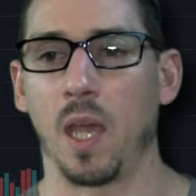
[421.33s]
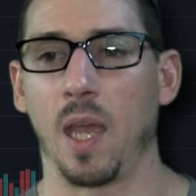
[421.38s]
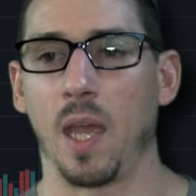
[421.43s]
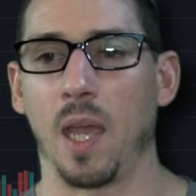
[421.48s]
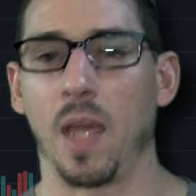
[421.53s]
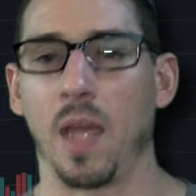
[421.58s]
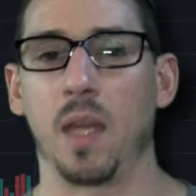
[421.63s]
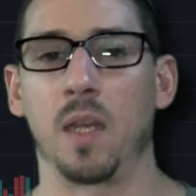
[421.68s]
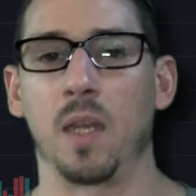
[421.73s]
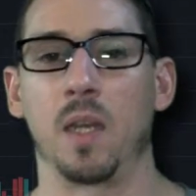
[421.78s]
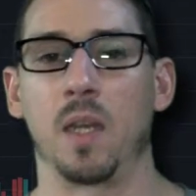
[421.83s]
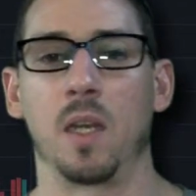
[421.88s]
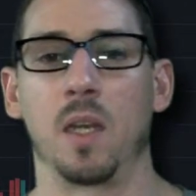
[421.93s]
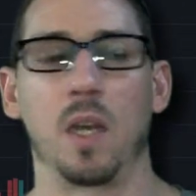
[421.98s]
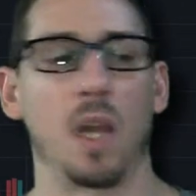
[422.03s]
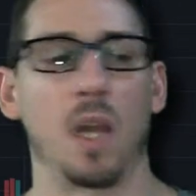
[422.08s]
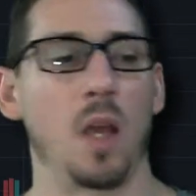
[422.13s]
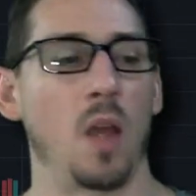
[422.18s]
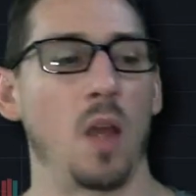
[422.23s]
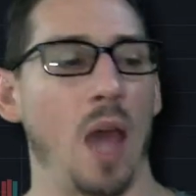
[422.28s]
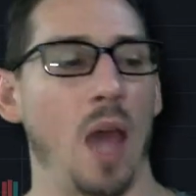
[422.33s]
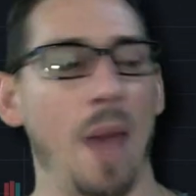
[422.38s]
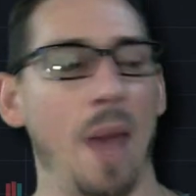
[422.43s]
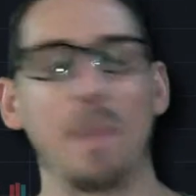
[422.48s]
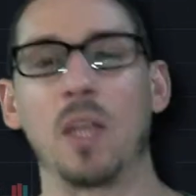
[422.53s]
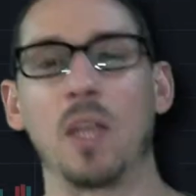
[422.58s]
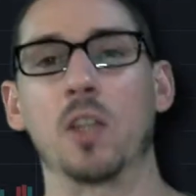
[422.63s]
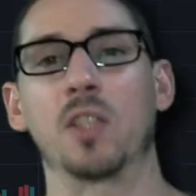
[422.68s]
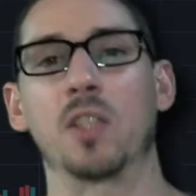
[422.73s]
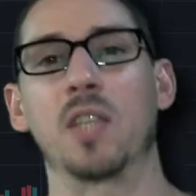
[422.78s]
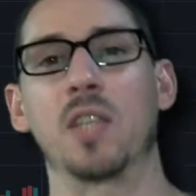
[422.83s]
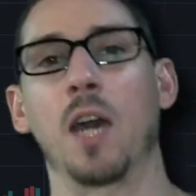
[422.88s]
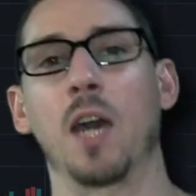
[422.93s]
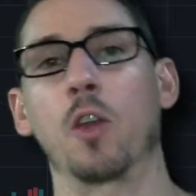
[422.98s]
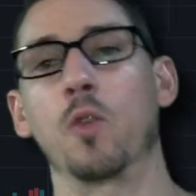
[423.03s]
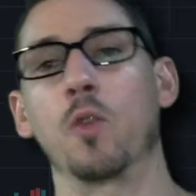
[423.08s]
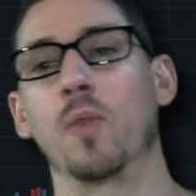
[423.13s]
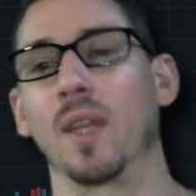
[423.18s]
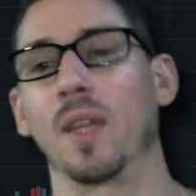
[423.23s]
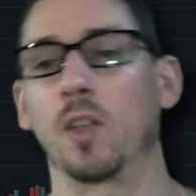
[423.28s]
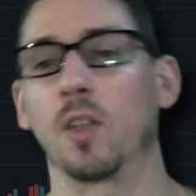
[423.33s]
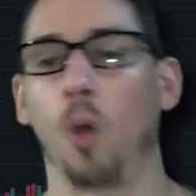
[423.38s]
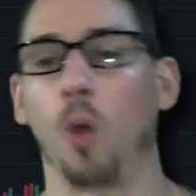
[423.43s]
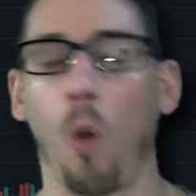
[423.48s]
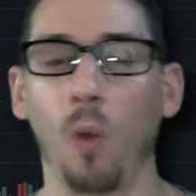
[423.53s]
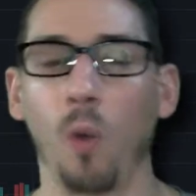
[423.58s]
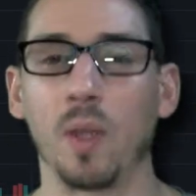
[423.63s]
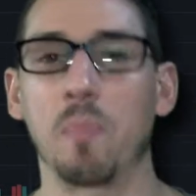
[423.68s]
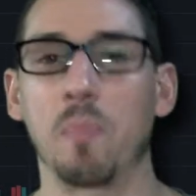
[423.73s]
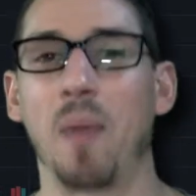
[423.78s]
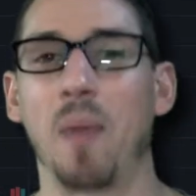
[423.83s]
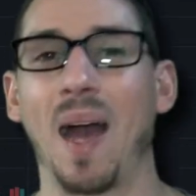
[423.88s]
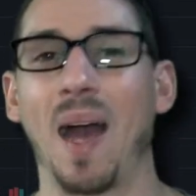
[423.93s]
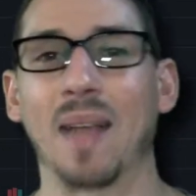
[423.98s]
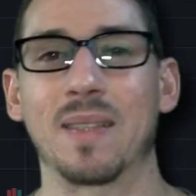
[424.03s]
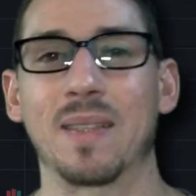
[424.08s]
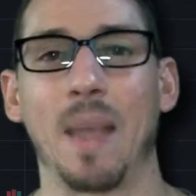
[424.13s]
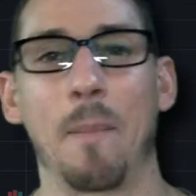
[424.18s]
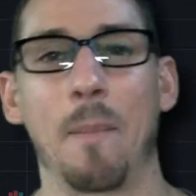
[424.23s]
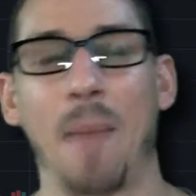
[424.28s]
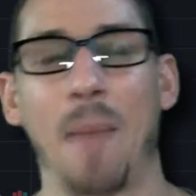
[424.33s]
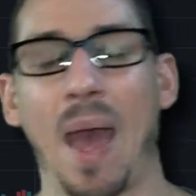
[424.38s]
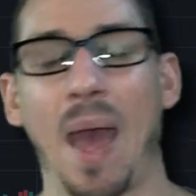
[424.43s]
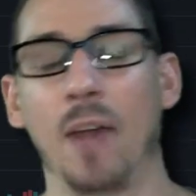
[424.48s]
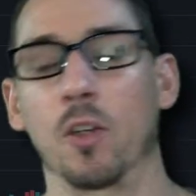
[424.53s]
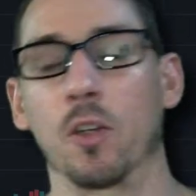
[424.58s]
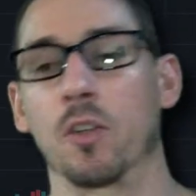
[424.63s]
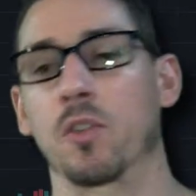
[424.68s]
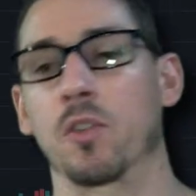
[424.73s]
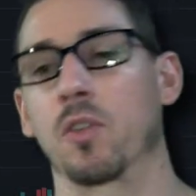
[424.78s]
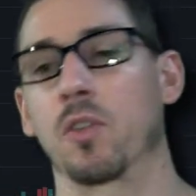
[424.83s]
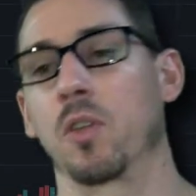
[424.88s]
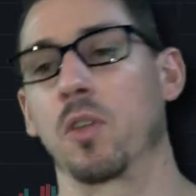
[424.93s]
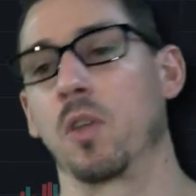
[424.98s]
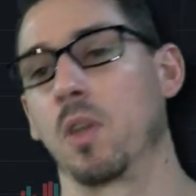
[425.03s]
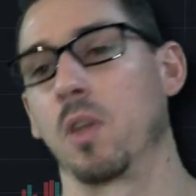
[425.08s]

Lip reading: And I'm here to tell you that the only box that matters